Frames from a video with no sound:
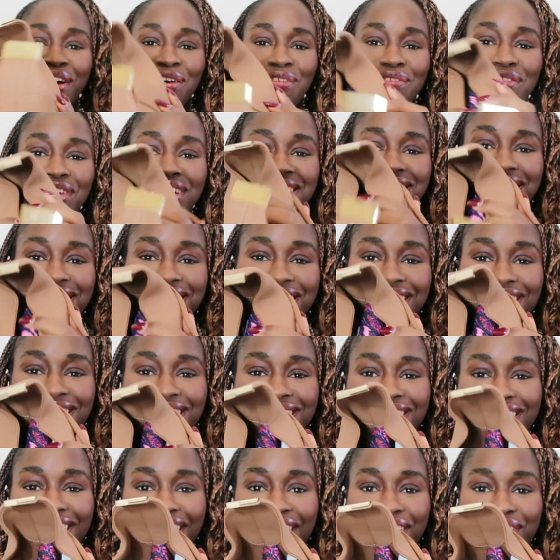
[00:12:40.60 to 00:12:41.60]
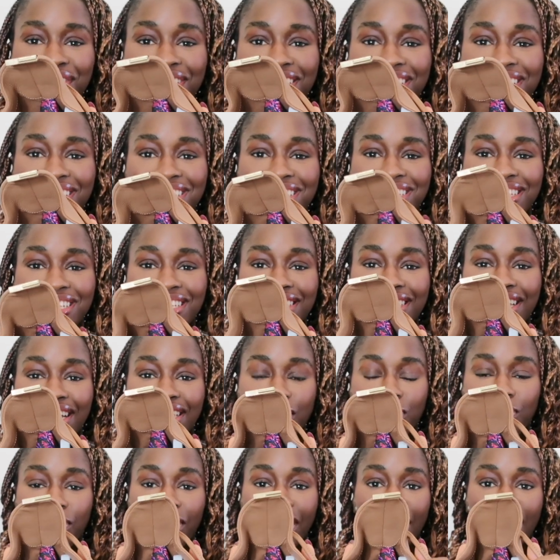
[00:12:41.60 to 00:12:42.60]
But this is everything
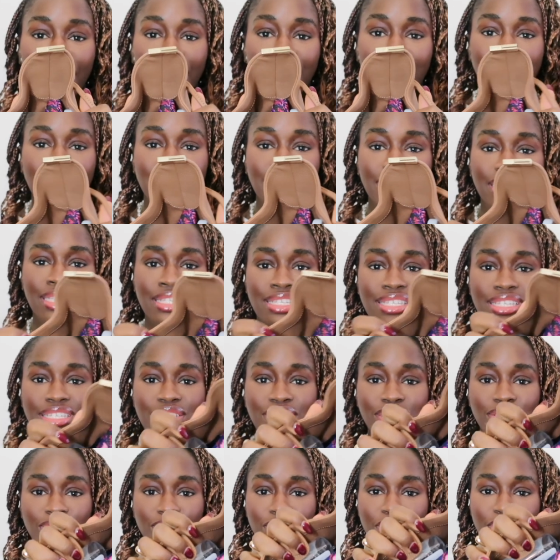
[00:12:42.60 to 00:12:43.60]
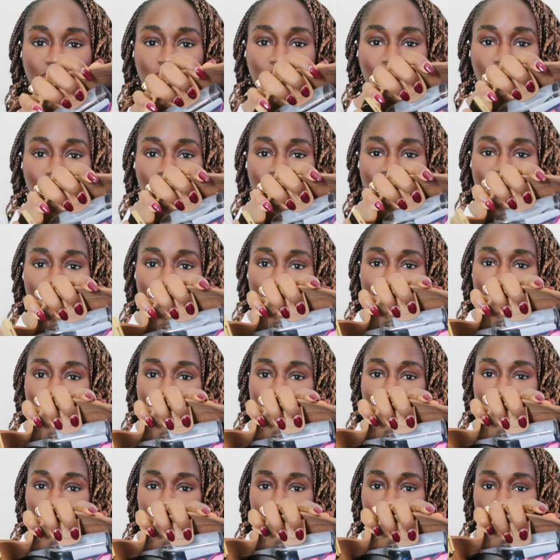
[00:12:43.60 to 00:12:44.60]
inside the bag, and this is a situation where I
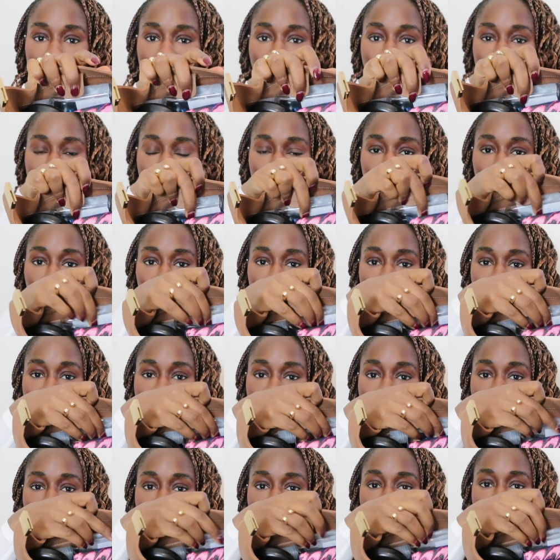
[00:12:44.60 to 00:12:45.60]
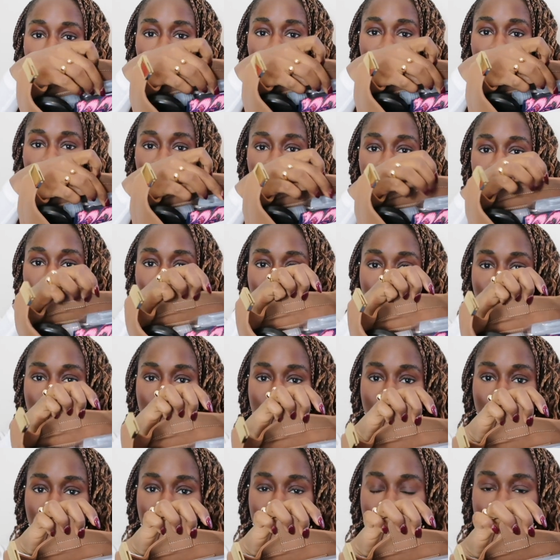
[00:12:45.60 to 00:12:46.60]
did not, for one, arrange
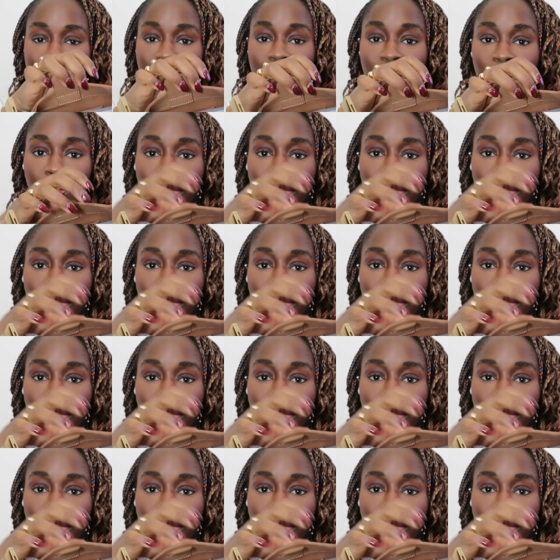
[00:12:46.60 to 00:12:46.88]
it.